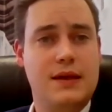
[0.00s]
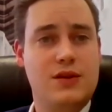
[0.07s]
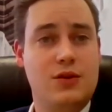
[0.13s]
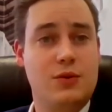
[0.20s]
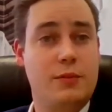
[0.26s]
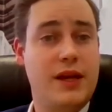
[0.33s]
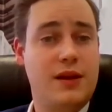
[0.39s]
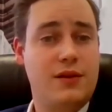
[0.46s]
The
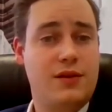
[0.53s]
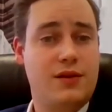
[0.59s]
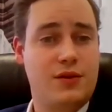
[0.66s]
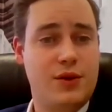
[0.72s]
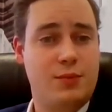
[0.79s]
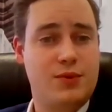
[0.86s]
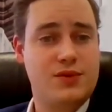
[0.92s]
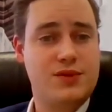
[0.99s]
remaining
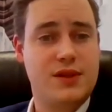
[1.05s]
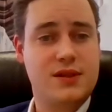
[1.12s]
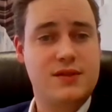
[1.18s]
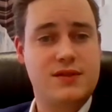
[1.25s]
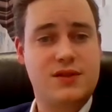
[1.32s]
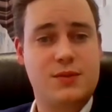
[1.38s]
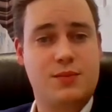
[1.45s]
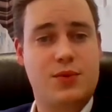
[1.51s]
30%
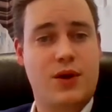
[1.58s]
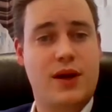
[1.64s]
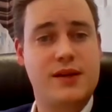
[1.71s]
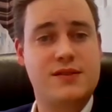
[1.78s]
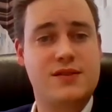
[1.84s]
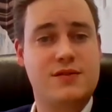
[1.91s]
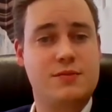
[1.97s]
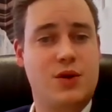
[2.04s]
is
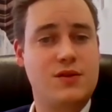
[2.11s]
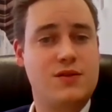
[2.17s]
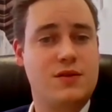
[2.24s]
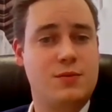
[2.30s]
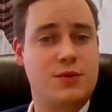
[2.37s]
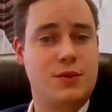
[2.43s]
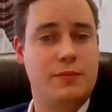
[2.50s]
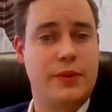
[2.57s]
comprised of
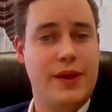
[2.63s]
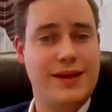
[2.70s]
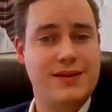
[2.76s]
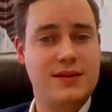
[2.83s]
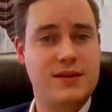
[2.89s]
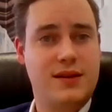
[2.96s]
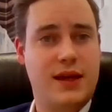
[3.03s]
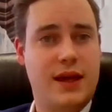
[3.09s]
multiple
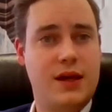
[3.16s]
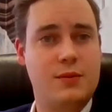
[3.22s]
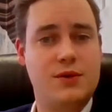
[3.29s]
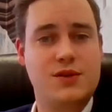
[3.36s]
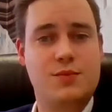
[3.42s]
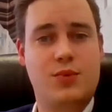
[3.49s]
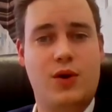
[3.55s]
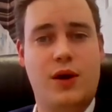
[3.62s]
blended
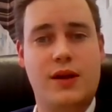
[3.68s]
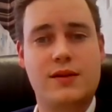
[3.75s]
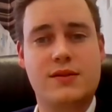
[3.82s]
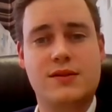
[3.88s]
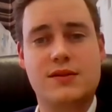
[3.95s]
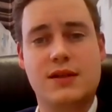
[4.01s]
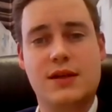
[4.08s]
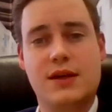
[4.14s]
cannabis
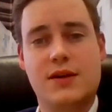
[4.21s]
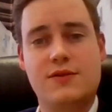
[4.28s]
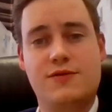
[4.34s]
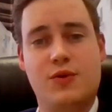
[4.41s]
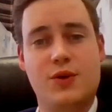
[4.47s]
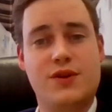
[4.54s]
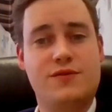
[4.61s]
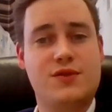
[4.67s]
products,
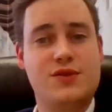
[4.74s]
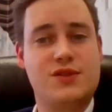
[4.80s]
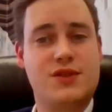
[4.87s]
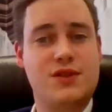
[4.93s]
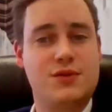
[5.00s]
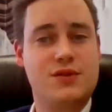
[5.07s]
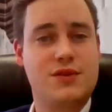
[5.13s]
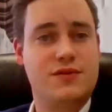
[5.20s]
4 different
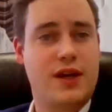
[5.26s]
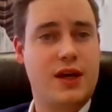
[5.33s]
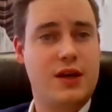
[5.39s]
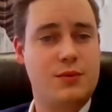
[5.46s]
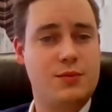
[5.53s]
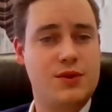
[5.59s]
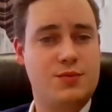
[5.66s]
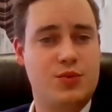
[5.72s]
SKUs of
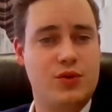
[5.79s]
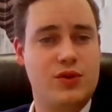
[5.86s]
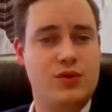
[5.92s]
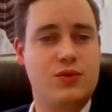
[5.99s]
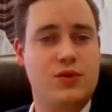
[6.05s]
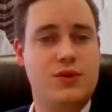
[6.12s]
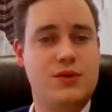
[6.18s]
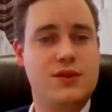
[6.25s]
cannabis
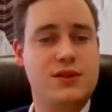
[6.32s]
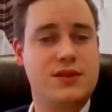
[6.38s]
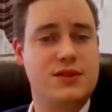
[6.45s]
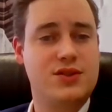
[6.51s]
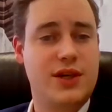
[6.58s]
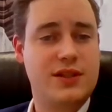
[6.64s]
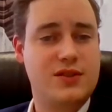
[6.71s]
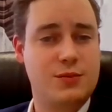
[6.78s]
pre-rolls,
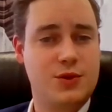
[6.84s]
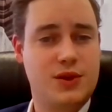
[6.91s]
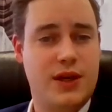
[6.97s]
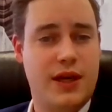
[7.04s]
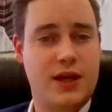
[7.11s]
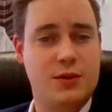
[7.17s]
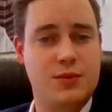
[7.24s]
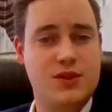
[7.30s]
ingestible
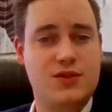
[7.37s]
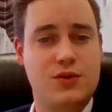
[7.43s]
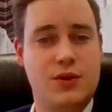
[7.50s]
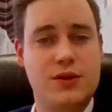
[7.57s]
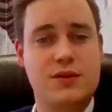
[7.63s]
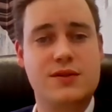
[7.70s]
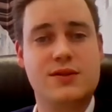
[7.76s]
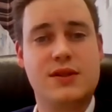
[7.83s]
cannabis
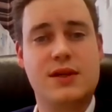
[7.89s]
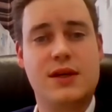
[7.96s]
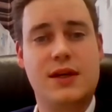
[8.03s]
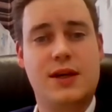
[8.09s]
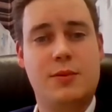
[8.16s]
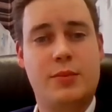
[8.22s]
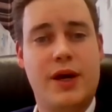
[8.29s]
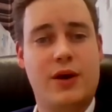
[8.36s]
oils,
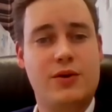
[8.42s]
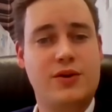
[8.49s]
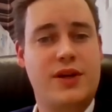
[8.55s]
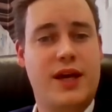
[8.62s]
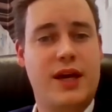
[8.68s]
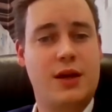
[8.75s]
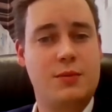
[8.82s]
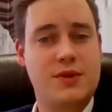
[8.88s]

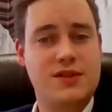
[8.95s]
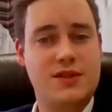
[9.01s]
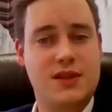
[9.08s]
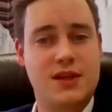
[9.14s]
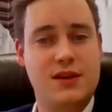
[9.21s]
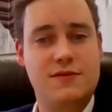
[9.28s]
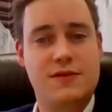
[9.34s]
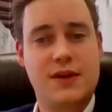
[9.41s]
powdered cannabis
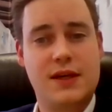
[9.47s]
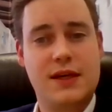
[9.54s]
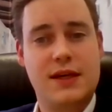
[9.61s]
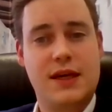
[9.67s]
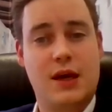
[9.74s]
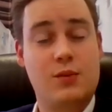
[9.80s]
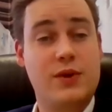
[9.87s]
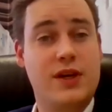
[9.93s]
kief,
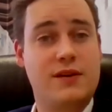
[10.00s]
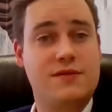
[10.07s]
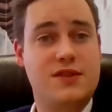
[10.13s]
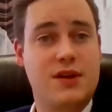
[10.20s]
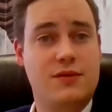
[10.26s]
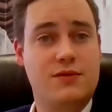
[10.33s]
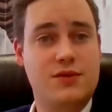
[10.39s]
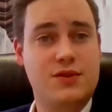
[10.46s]
and we have
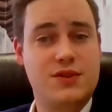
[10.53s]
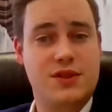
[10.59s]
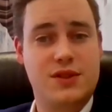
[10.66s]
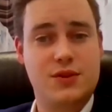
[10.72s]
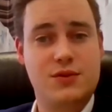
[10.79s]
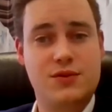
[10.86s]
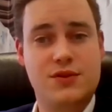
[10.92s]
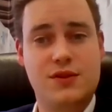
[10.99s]
several
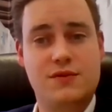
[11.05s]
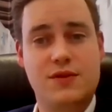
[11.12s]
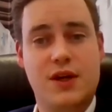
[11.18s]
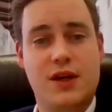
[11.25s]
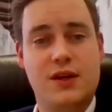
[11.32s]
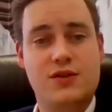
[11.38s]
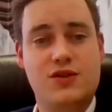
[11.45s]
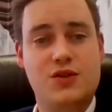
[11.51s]
SKUs of
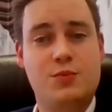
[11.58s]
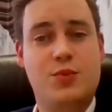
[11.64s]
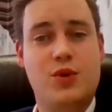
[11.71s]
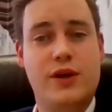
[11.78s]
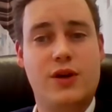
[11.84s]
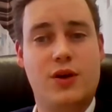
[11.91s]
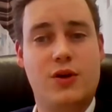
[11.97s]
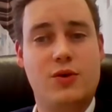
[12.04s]

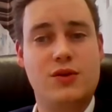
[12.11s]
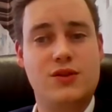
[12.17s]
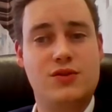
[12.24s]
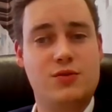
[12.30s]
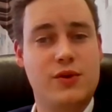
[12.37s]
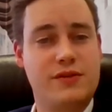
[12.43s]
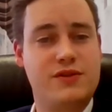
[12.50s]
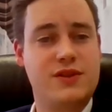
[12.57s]
2.0
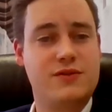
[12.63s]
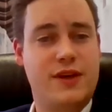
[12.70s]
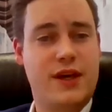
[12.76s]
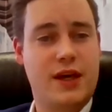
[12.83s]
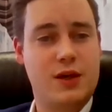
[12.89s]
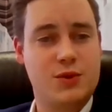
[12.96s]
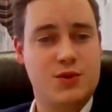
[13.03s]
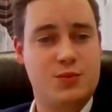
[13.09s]
derivative
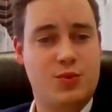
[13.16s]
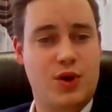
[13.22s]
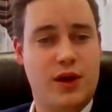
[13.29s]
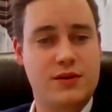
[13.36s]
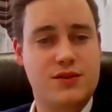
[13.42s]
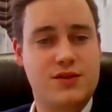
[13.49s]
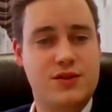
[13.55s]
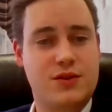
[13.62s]
cannabis
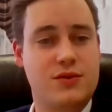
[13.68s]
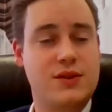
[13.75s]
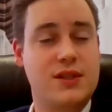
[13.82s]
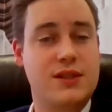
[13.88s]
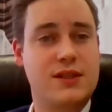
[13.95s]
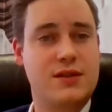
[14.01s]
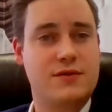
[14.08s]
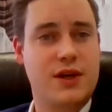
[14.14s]
products
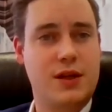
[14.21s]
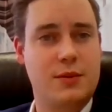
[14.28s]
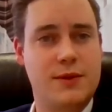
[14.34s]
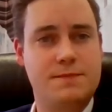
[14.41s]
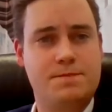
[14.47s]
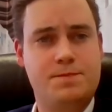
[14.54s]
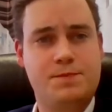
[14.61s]
currently in development.